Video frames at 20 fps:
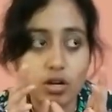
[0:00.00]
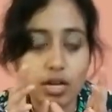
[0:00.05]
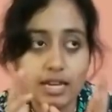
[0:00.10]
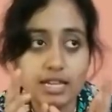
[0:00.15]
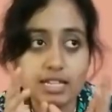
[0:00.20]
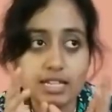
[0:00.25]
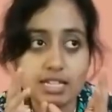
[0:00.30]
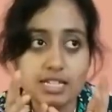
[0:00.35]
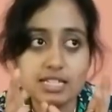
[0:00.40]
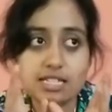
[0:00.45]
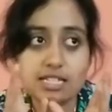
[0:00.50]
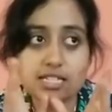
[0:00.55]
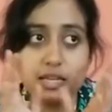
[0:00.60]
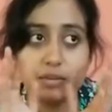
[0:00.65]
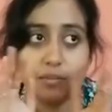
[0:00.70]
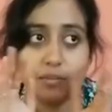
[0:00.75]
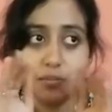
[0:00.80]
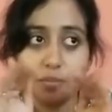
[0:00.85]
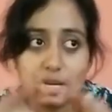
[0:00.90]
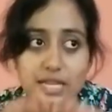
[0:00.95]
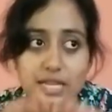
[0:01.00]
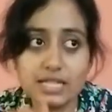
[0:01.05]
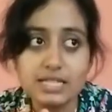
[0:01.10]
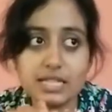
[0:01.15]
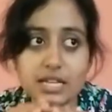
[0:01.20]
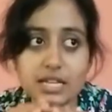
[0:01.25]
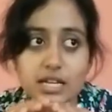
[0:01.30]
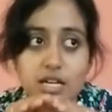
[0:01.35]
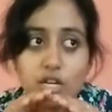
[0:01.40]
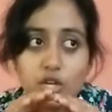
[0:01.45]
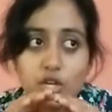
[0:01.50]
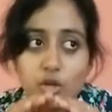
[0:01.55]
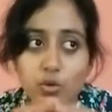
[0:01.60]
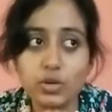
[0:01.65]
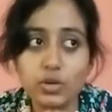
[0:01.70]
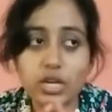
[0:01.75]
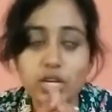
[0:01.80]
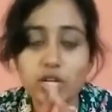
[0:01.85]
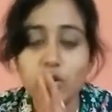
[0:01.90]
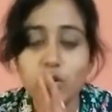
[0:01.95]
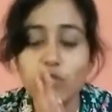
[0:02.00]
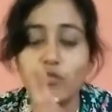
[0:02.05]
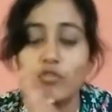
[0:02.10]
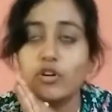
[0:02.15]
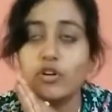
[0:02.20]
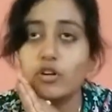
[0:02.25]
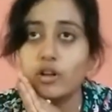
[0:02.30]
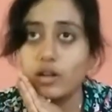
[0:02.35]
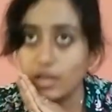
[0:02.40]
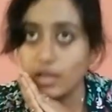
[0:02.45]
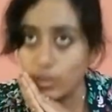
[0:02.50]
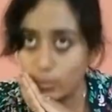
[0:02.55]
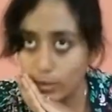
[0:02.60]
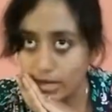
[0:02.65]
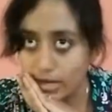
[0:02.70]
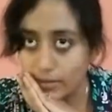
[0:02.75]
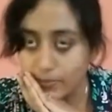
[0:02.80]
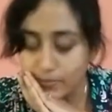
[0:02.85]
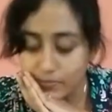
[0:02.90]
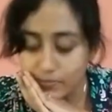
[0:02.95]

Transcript: energy is the basic unit for living.